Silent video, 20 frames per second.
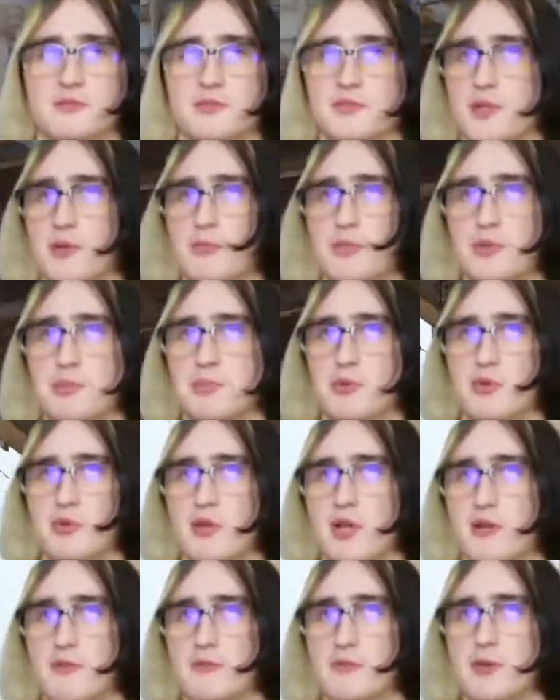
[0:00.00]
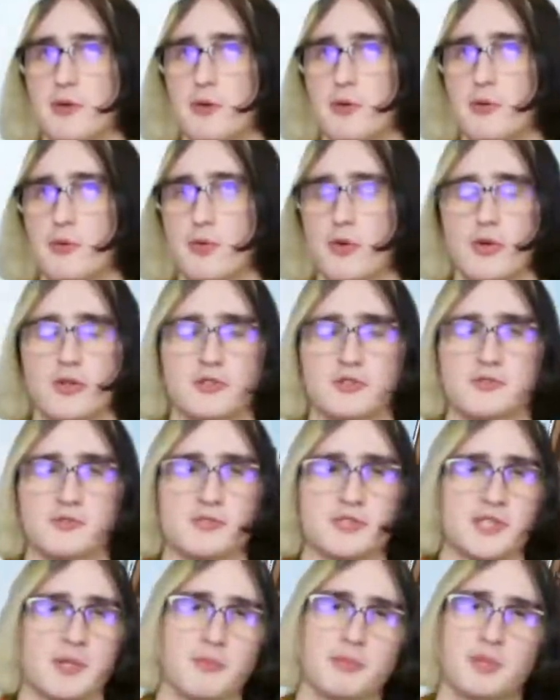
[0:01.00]
some people loved Cold War and
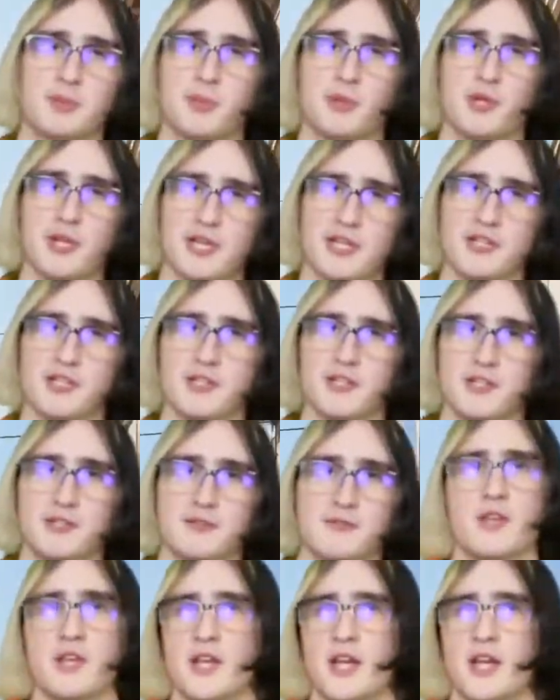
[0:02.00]
some people hated it. They